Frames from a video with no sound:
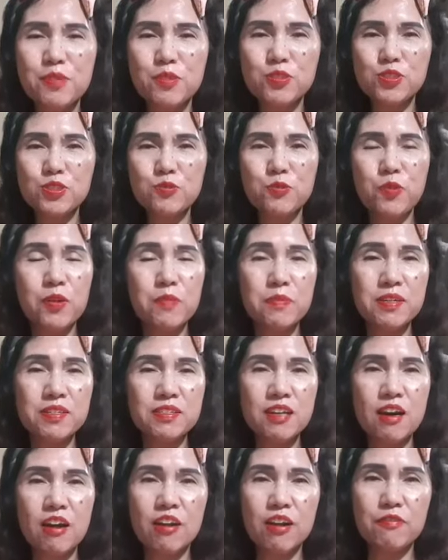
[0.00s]
Most
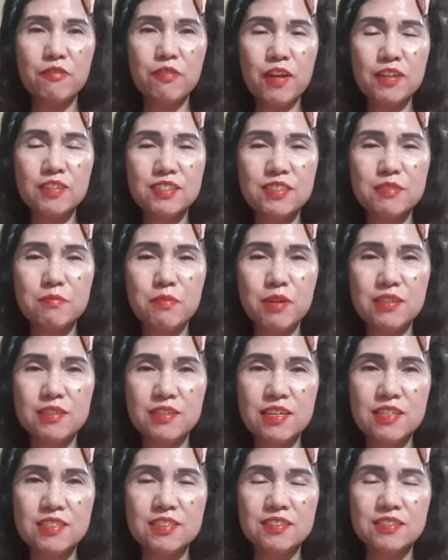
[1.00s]
women are affected by
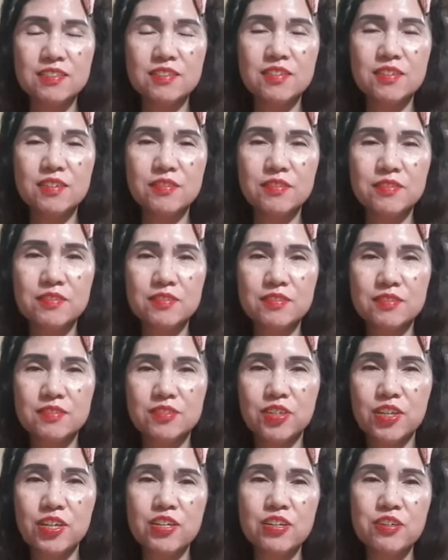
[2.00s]
this
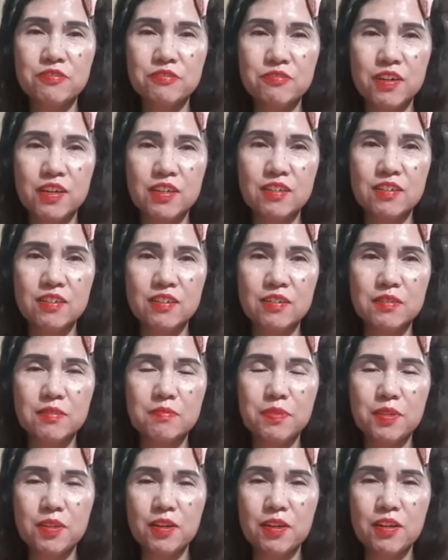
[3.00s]
trigger finger
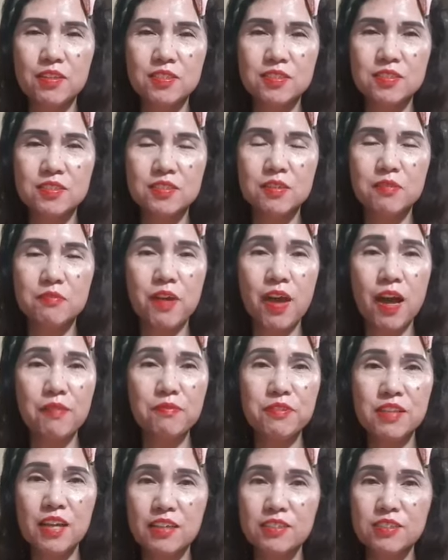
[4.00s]
because we
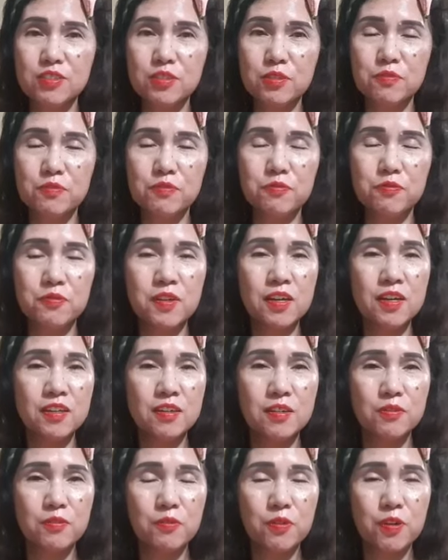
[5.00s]
have lots of
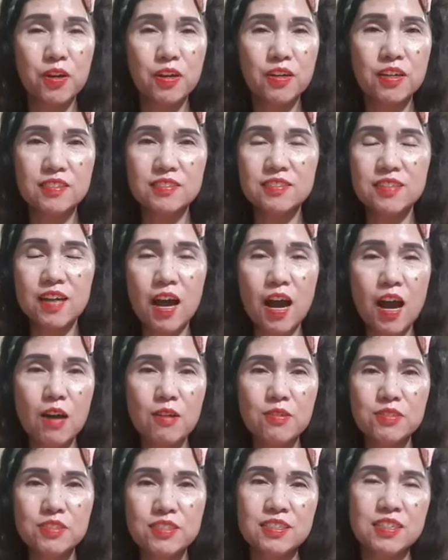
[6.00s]
work at the
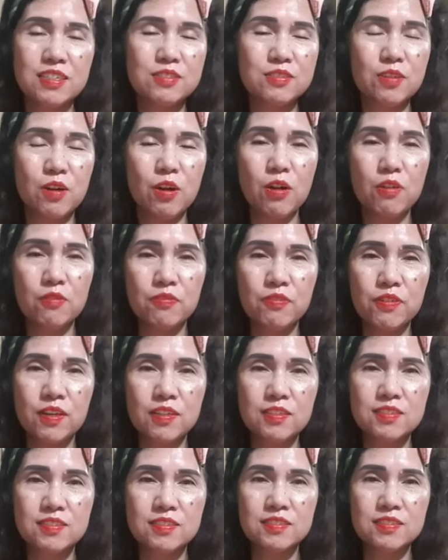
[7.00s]
house and at the
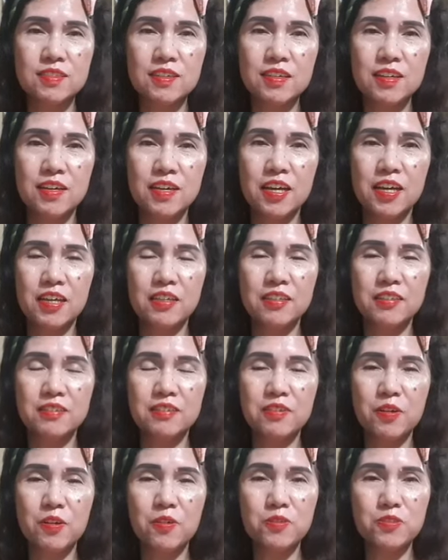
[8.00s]
office,
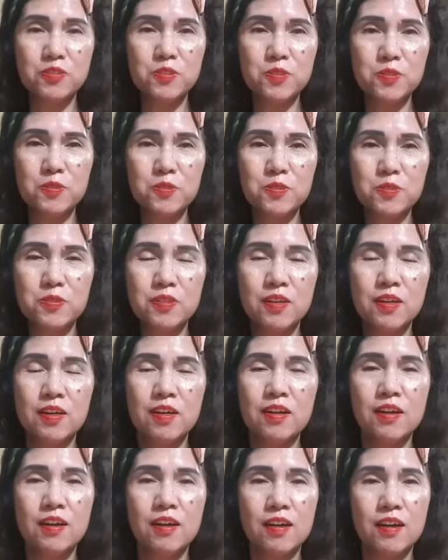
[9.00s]
and also
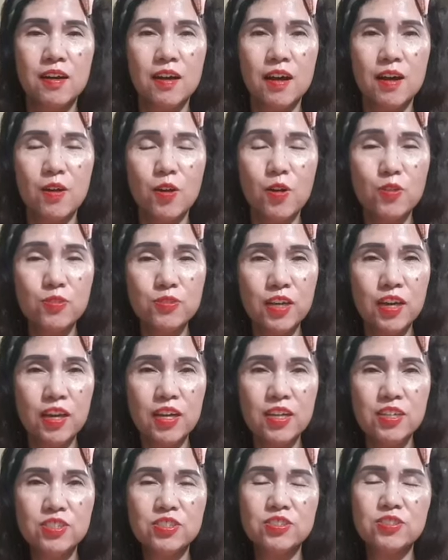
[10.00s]
old
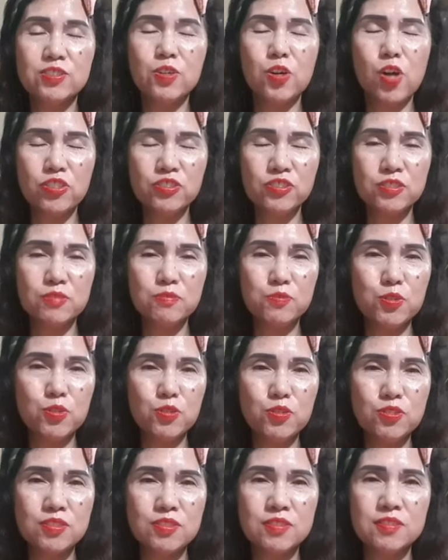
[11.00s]
age
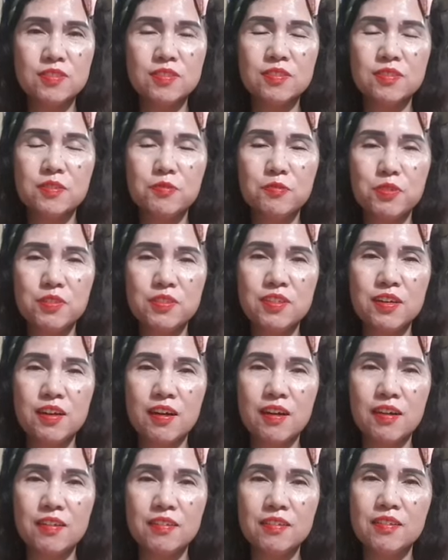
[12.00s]
contributes with
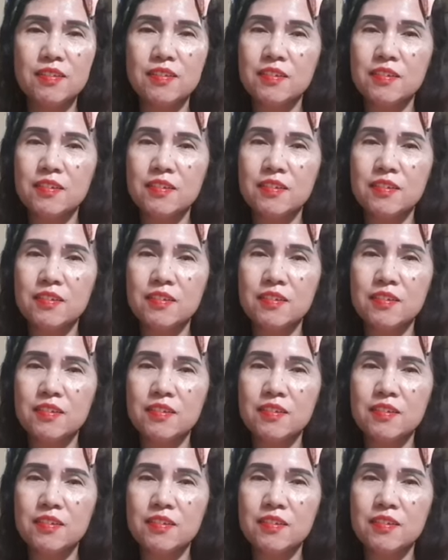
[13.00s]
the